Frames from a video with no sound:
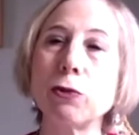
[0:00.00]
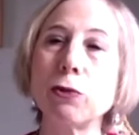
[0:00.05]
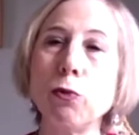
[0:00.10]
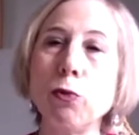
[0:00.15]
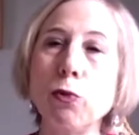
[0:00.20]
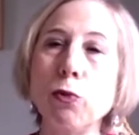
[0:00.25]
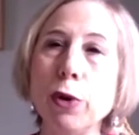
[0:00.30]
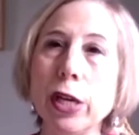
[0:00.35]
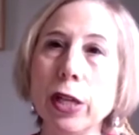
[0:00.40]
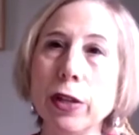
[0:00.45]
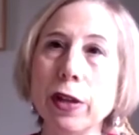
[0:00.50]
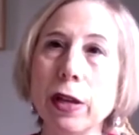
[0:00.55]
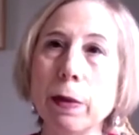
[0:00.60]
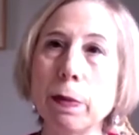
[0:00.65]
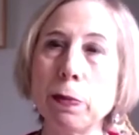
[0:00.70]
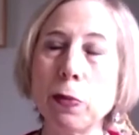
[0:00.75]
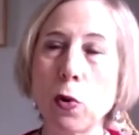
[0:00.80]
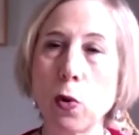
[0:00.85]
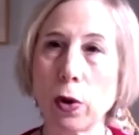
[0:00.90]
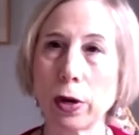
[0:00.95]
really
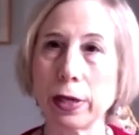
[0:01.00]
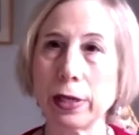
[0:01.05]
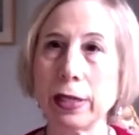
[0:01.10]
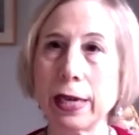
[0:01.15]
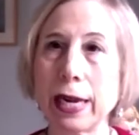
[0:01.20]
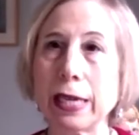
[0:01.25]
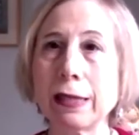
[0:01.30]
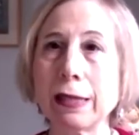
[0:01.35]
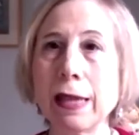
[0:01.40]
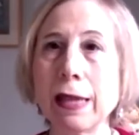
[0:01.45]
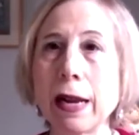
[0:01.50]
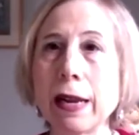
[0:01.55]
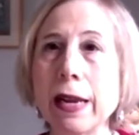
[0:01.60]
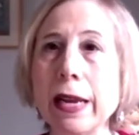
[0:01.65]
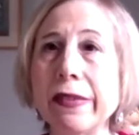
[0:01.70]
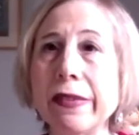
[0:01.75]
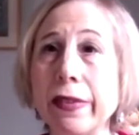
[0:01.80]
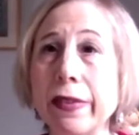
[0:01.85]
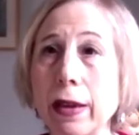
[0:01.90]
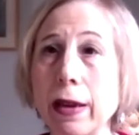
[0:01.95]
important, and it's not
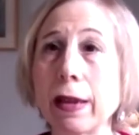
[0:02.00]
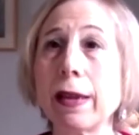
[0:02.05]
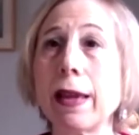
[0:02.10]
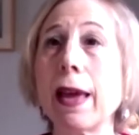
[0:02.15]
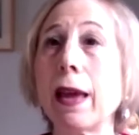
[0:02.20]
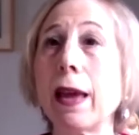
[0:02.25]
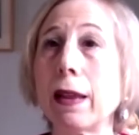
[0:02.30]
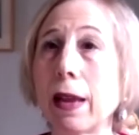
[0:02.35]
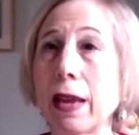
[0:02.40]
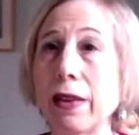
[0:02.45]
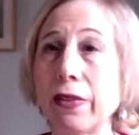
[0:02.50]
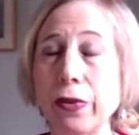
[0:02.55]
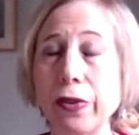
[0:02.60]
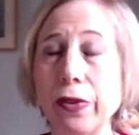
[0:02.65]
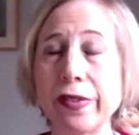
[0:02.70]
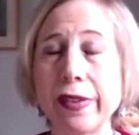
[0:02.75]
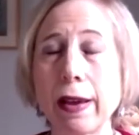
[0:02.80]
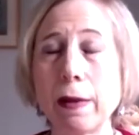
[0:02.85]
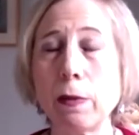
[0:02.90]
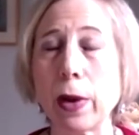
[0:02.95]
easy, again, as you
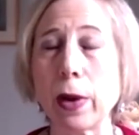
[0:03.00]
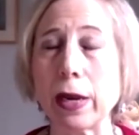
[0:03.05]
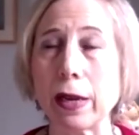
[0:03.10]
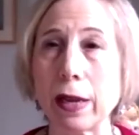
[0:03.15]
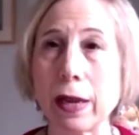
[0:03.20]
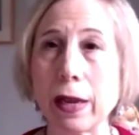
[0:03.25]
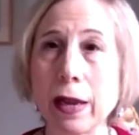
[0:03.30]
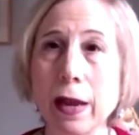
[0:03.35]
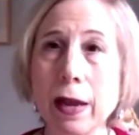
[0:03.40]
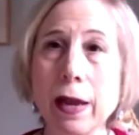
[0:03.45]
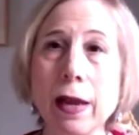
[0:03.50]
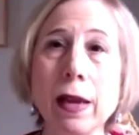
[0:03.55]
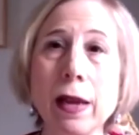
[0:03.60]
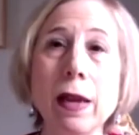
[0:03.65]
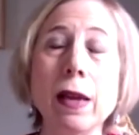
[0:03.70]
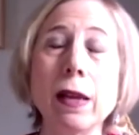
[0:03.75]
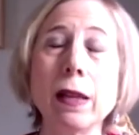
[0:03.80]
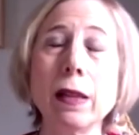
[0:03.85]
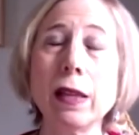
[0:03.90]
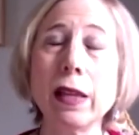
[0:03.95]
said, Wendy,
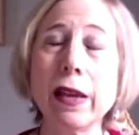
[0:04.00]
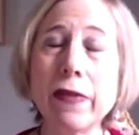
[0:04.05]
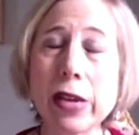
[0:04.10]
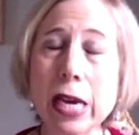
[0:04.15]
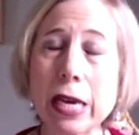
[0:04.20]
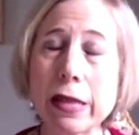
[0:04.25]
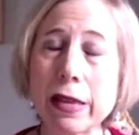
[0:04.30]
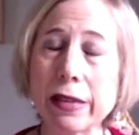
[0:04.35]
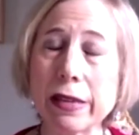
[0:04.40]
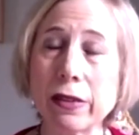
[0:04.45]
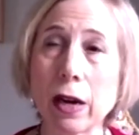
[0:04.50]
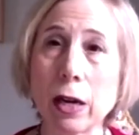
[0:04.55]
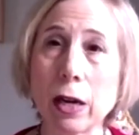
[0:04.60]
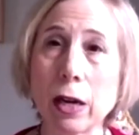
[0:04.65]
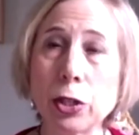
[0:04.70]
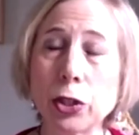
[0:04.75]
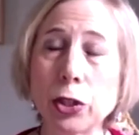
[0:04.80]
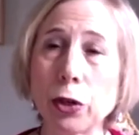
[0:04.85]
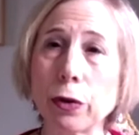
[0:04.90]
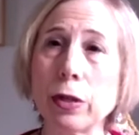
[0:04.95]
living in these
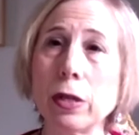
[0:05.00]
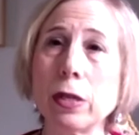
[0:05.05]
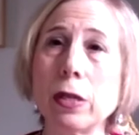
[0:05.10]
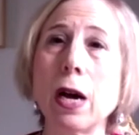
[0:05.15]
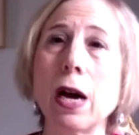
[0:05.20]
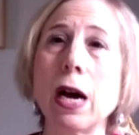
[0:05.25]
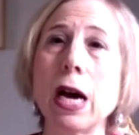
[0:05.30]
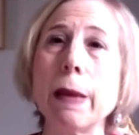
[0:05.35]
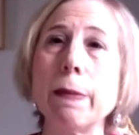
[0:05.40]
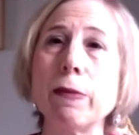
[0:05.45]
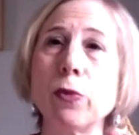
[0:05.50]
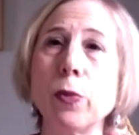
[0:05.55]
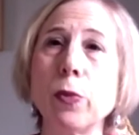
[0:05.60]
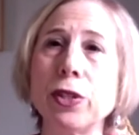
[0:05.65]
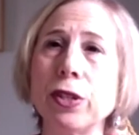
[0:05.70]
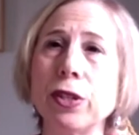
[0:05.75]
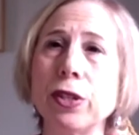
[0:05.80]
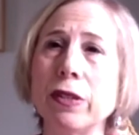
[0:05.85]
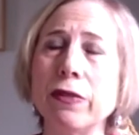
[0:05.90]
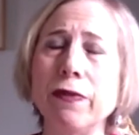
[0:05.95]
uncertain times,
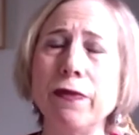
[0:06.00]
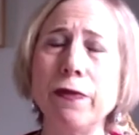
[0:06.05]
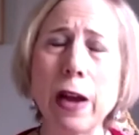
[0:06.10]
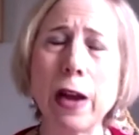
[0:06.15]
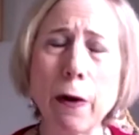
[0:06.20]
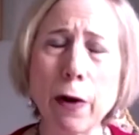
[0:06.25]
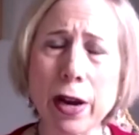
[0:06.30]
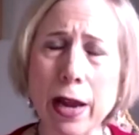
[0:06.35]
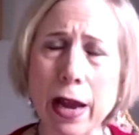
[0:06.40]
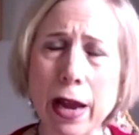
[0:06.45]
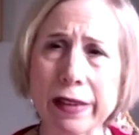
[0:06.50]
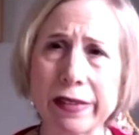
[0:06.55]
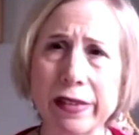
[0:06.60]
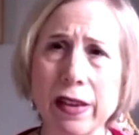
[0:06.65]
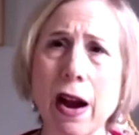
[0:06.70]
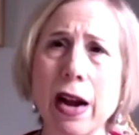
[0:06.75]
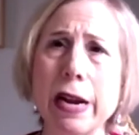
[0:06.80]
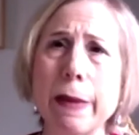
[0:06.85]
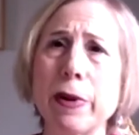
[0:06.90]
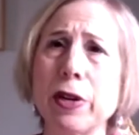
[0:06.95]
which is very
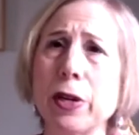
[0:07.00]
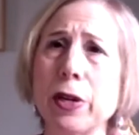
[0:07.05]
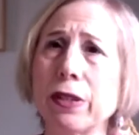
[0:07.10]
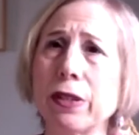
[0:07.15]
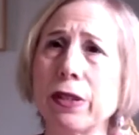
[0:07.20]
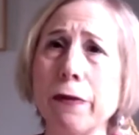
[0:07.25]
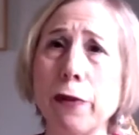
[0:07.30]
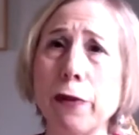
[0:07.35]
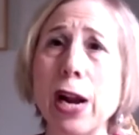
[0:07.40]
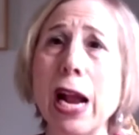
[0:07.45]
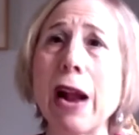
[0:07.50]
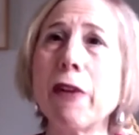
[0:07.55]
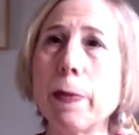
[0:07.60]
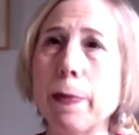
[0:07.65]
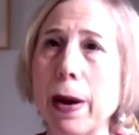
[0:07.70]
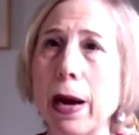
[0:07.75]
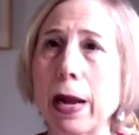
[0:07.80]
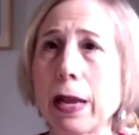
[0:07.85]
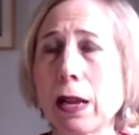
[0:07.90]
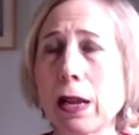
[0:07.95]
anxiety producing for
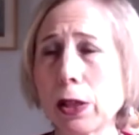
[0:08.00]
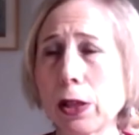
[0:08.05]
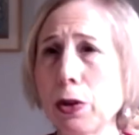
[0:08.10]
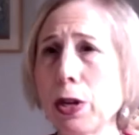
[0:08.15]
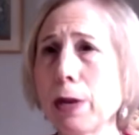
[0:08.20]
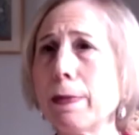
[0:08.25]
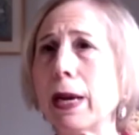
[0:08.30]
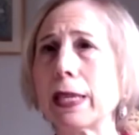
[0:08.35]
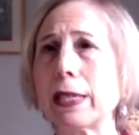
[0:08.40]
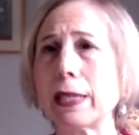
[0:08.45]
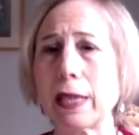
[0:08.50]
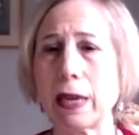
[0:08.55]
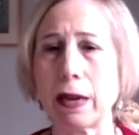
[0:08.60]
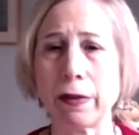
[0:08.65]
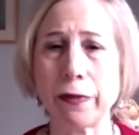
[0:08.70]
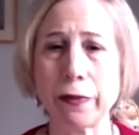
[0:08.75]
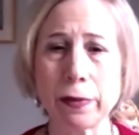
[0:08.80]
everybody, including myself.